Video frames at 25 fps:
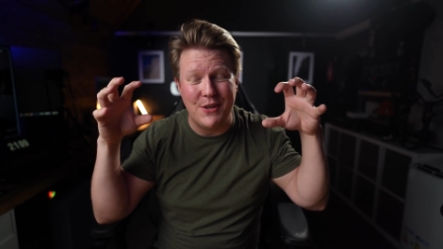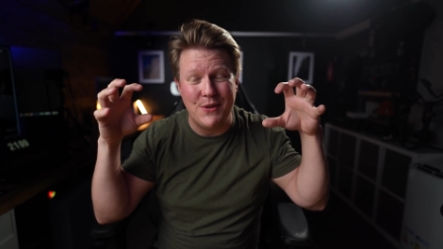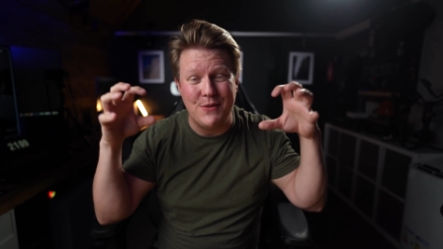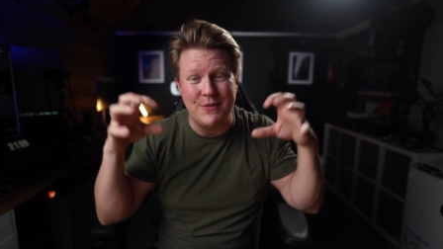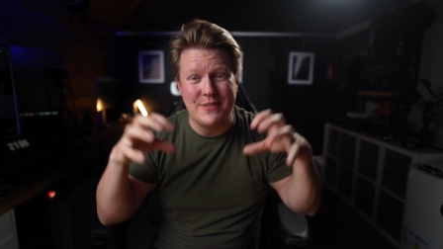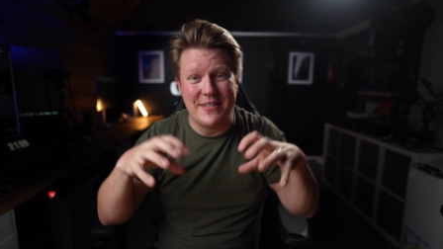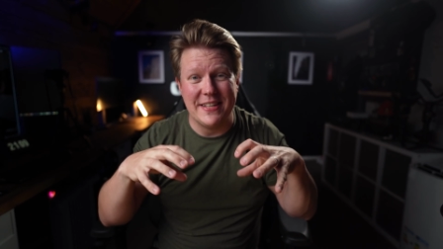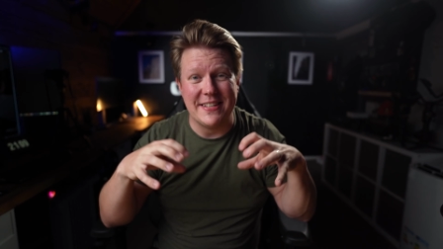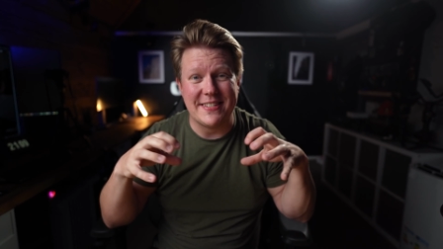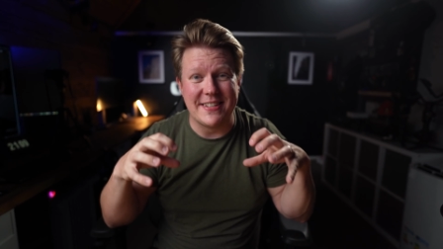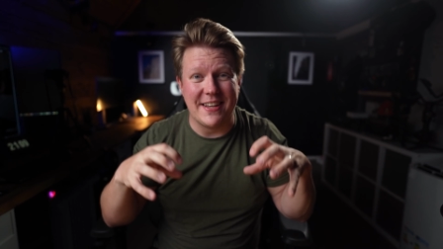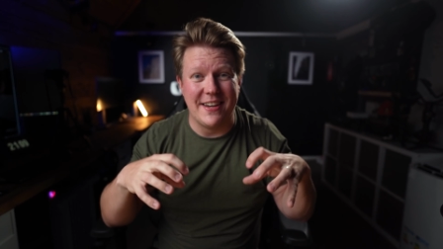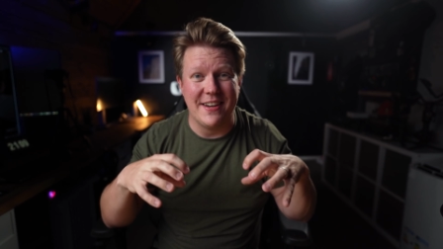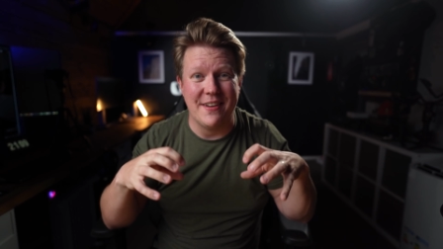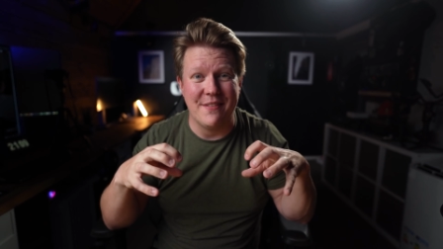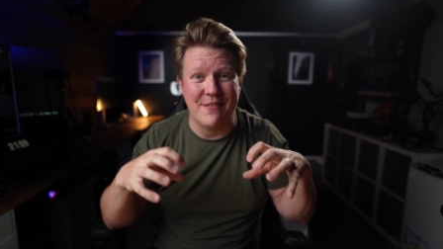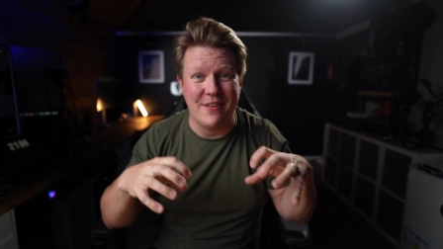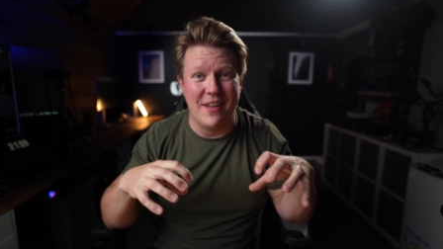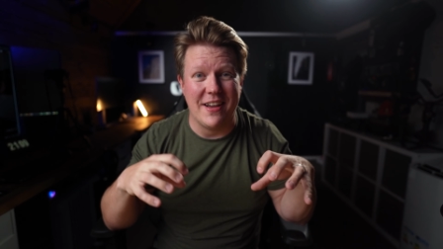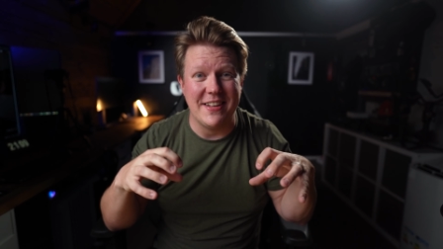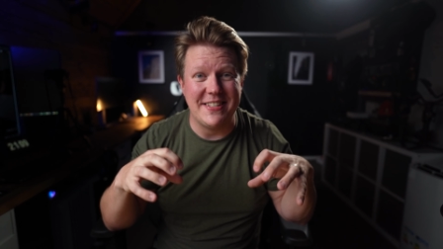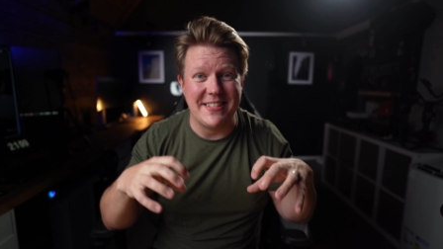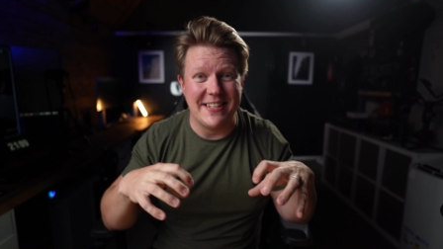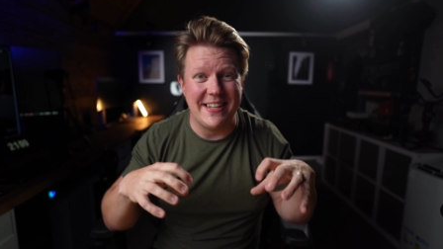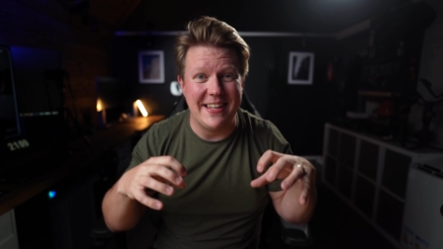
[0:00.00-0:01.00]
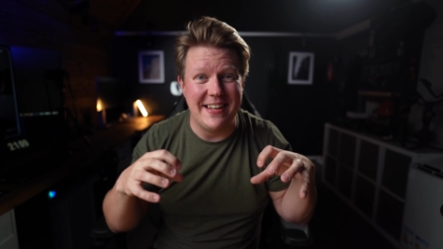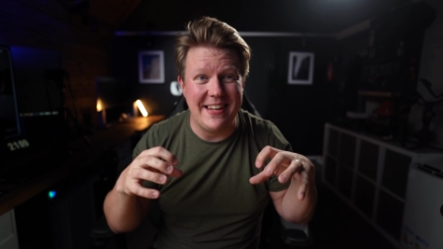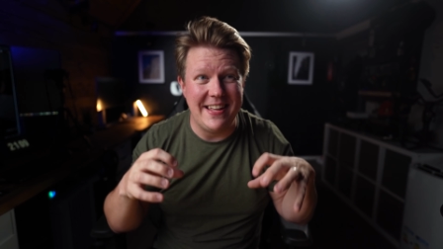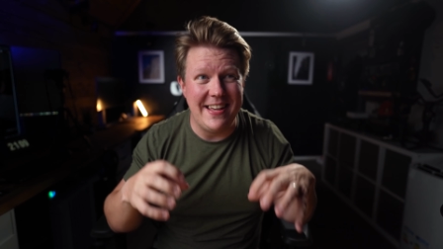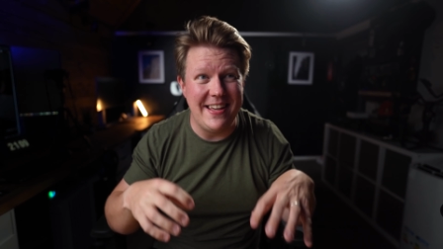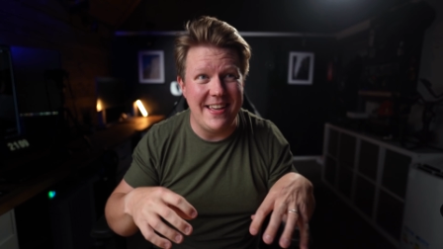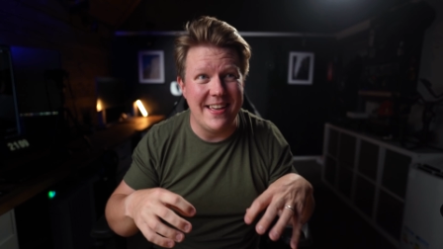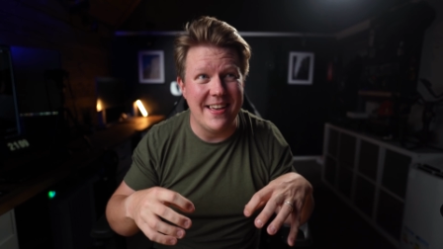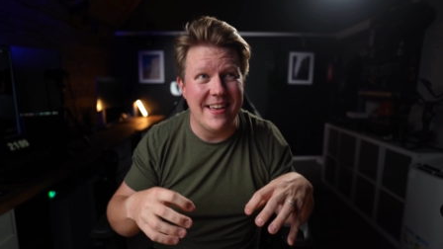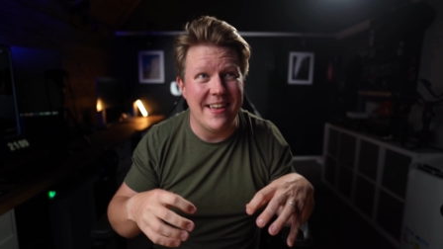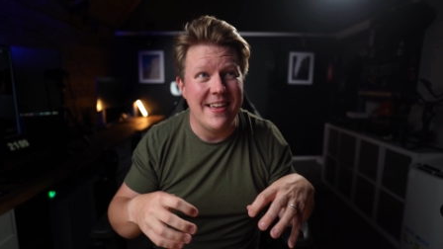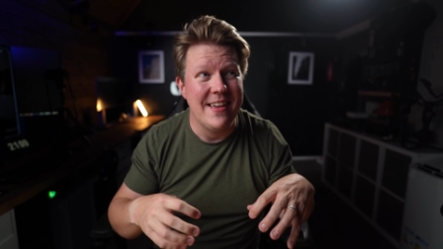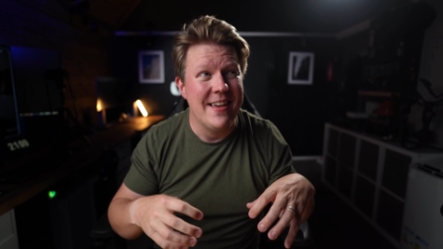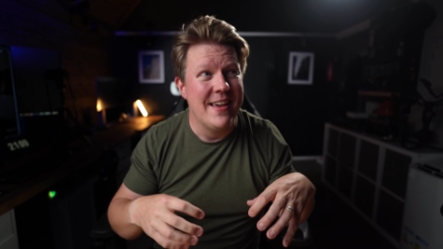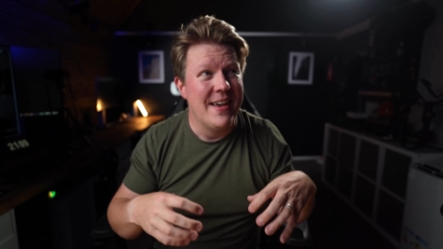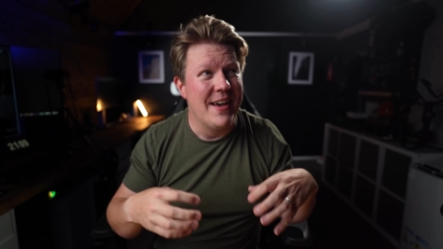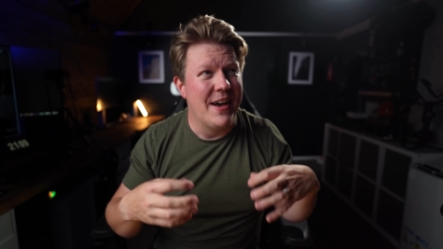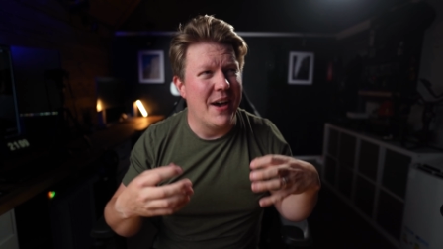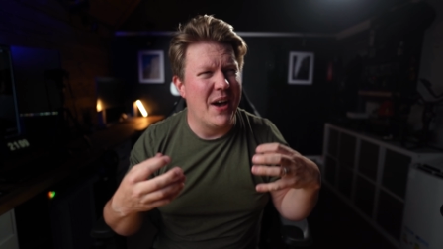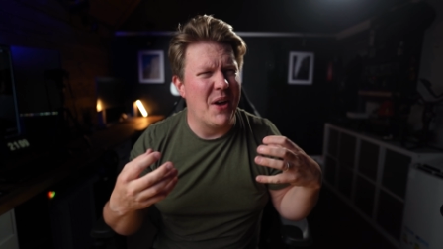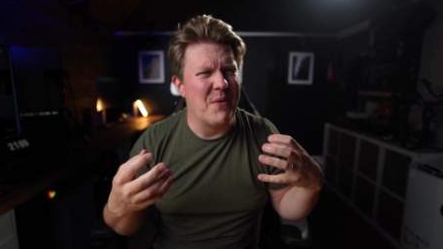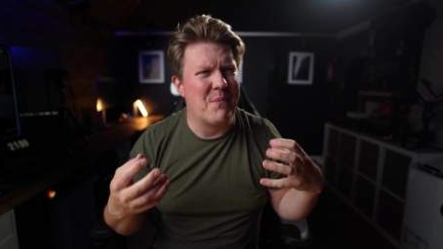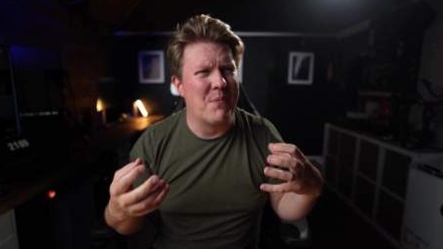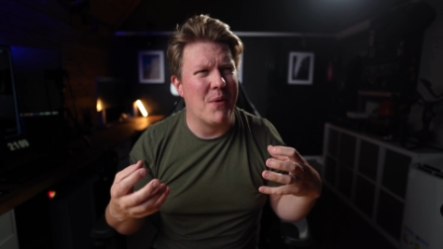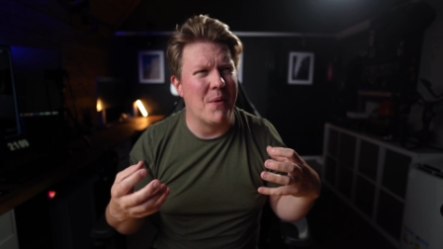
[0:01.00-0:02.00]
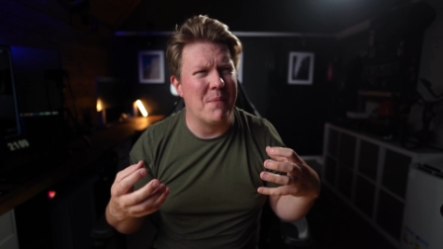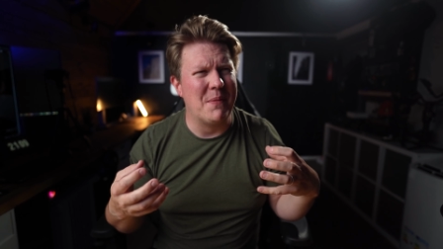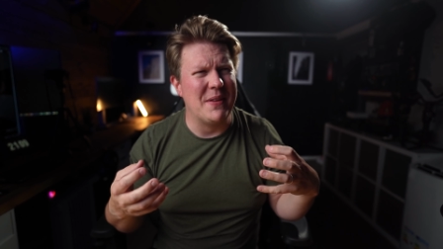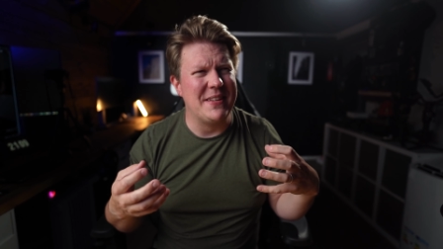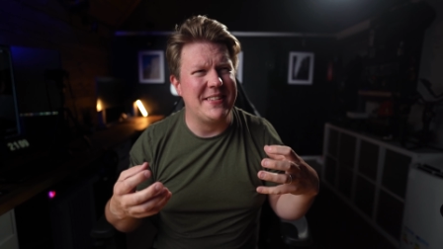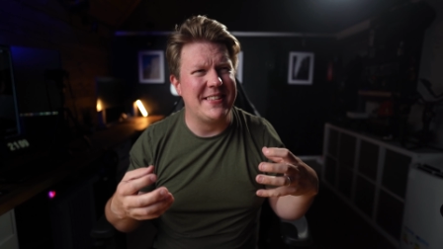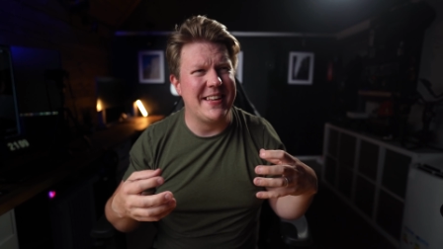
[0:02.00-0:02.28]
use this kind of lighting in here, I'd probably